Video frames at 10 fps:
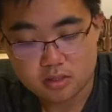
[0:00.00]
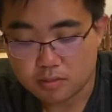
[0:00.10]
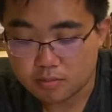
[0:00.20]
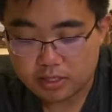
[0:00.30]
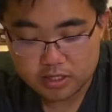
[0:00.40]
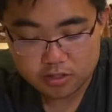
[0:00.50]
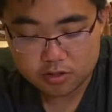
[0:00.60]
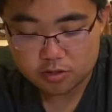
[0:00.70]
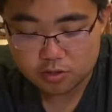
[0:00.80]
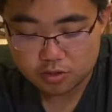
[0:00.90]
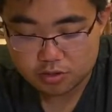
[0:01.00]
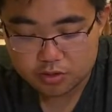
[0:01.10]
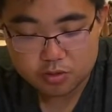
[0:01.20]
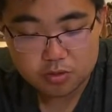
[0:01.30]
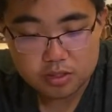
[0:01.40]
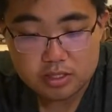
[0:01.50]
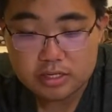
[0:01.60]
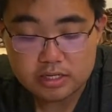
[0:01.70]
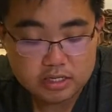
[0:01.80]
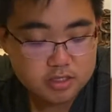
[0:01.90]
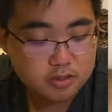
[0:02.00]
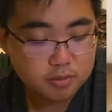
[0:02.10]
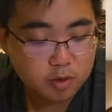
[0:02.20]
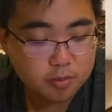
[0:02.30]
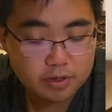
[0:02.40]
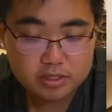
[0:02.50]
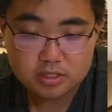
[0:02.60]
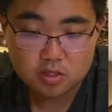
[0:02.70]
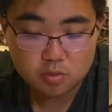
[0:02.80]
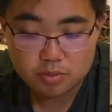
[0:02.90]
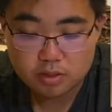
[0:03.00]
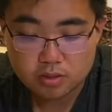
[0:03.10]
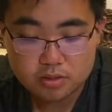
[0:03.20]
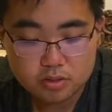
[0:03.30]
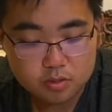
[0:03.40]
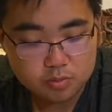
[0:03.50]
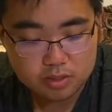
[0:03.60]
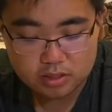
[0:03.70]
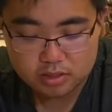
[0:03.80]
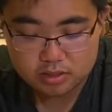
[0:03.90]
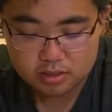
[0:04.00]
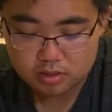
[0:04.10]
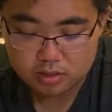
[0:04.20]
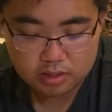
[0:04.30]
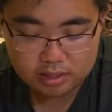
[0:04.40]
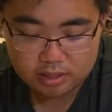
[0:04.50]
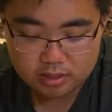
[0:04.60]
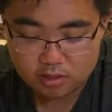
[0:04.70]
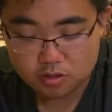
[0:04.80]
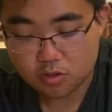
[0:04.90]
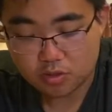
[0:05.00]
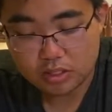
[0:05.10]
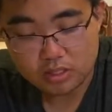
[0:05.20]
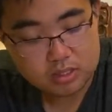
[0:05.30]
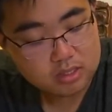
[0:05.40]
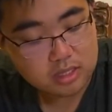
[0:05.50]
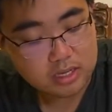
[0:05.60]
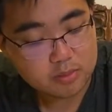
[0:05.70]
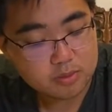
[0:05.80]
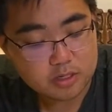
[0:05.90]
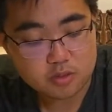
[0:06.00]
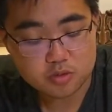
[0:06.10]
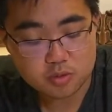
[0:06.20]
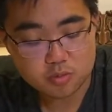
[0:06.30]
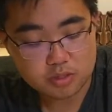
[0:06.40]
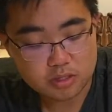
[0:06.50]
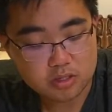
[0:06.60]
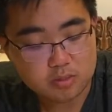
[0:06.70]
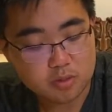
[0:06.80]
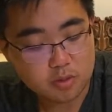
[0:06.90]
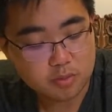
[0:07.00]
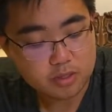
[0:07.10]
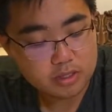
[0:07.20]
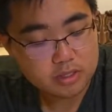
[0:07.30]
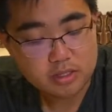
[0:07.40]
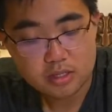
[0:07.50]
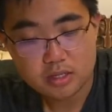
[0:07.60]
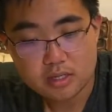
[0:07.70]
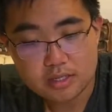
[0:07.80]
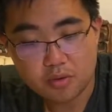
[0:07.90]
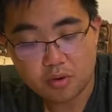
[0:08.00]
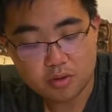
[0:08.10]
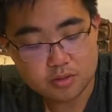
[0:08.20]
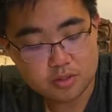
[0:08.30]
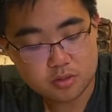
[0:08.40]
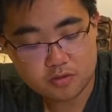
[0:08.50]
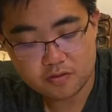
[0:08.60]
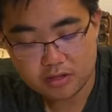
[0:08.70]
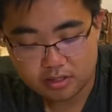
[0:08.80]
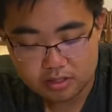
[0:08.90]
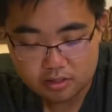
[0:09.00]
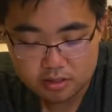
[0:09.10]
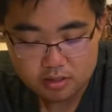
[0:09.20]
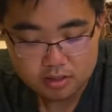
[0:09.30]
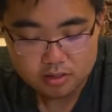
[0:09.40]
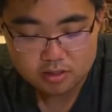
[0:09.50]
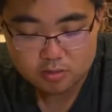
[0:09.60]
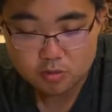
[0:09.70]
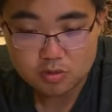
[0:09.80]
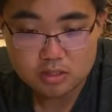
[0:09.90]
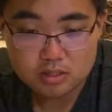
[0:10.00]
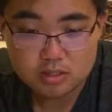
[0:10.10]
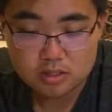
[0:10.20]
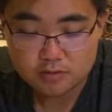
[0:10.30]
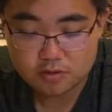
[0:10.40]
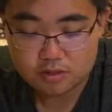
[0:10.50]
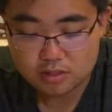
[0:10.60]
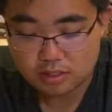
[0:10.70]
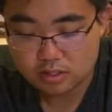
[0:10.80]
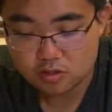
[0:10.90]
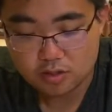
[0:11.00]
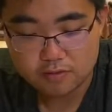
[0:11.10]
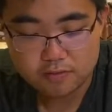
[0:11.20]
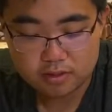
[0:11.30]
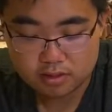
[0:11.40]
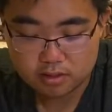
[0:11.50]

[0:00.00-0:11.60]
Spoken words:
make sure you also clean each of the ball bearings a little bit also, because again, there's grease and potential debris on the ball bearing that will also affect the smoothness of your slide traveling.